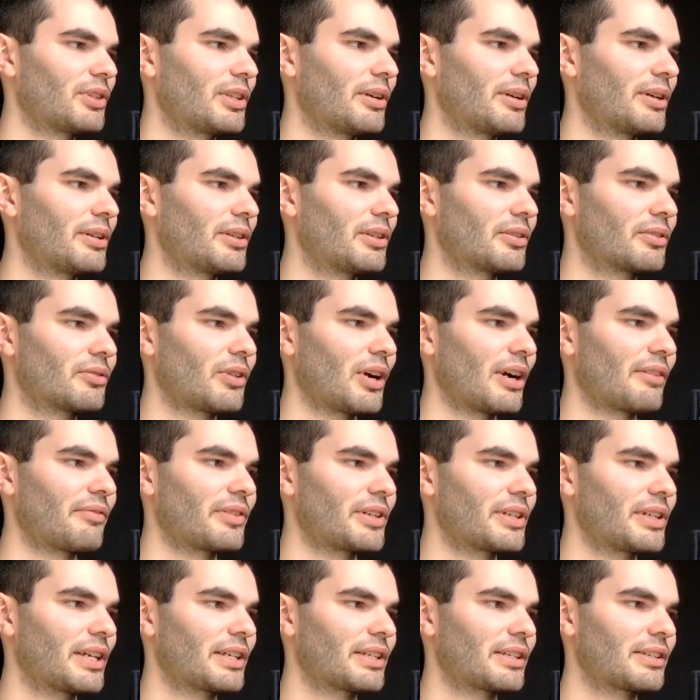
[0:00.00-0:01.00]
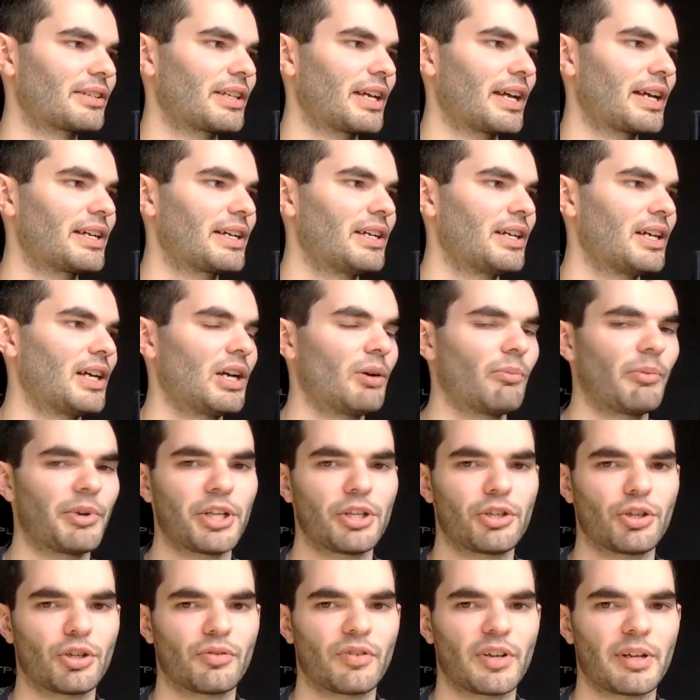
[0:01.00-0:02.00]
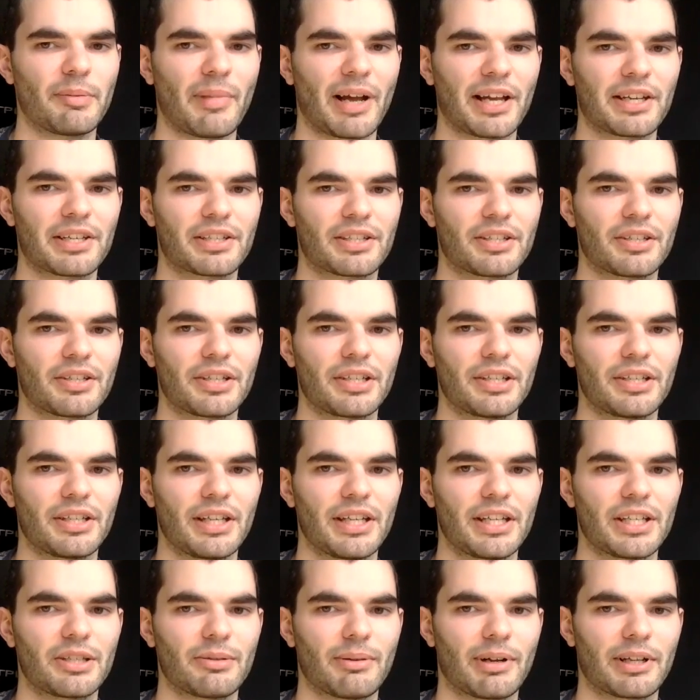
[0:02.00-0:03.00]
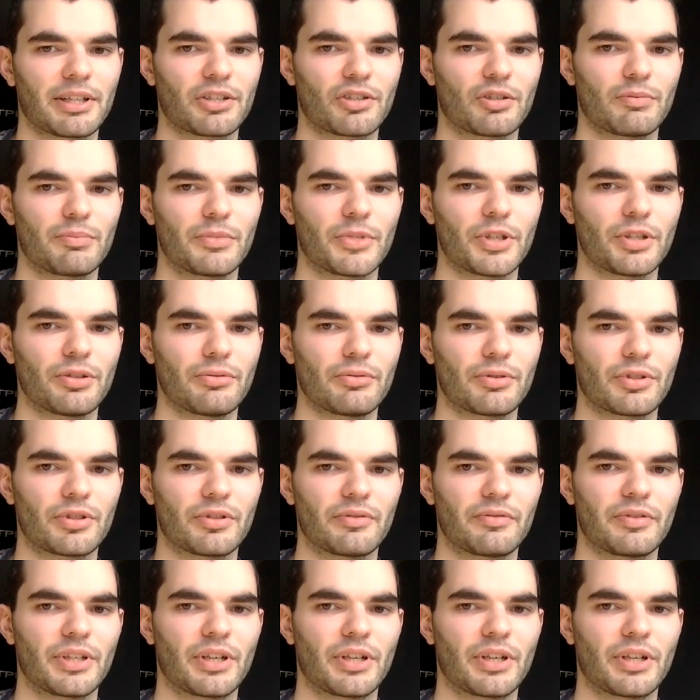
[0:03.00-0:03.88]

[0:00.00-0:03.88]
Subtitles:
The graphic, as I say, when you do a remaster, you need to add some new stuff.